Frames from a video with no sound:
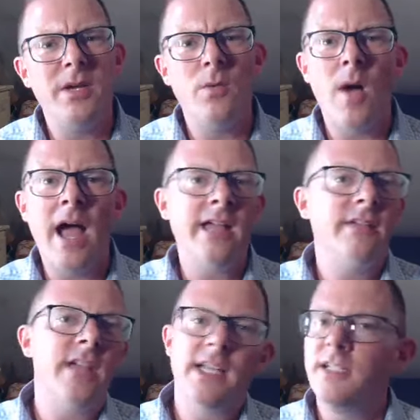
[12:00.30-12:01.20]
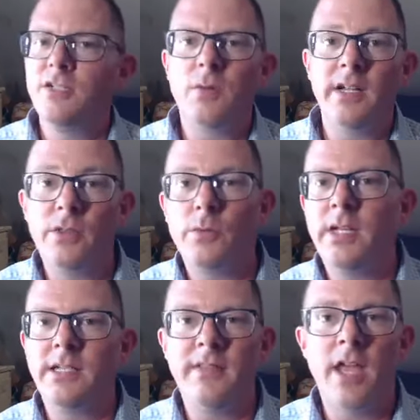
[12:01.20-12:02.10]
why of
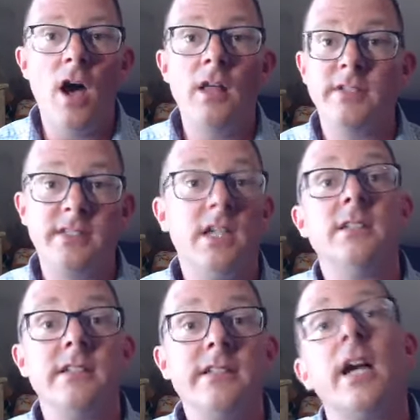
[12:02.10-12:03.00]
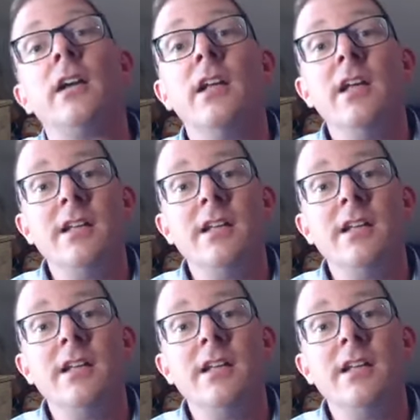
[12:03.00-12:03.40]
1923 did they all of a sudden start